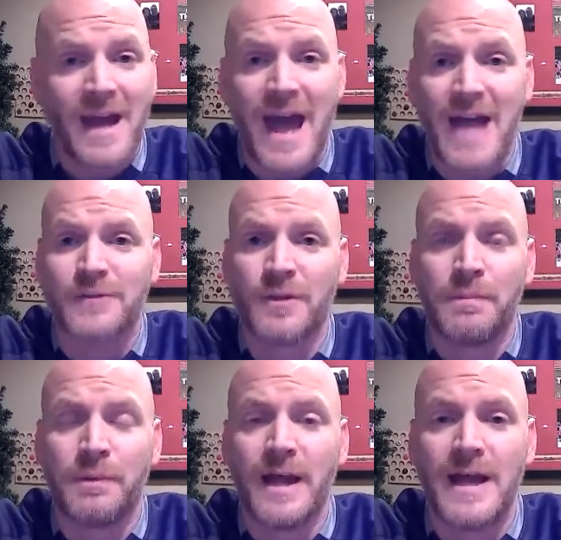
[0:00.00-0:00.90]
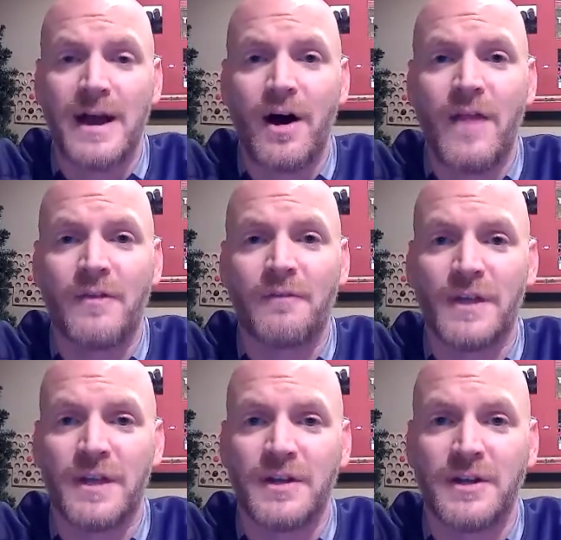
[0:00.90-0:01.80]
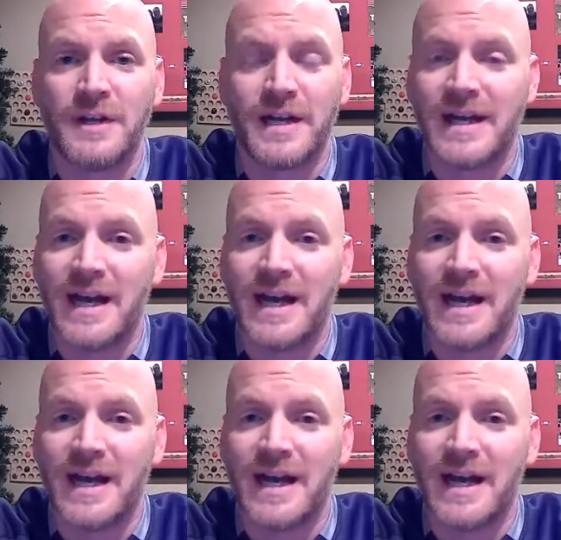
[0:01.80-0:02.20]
As for the play on the field,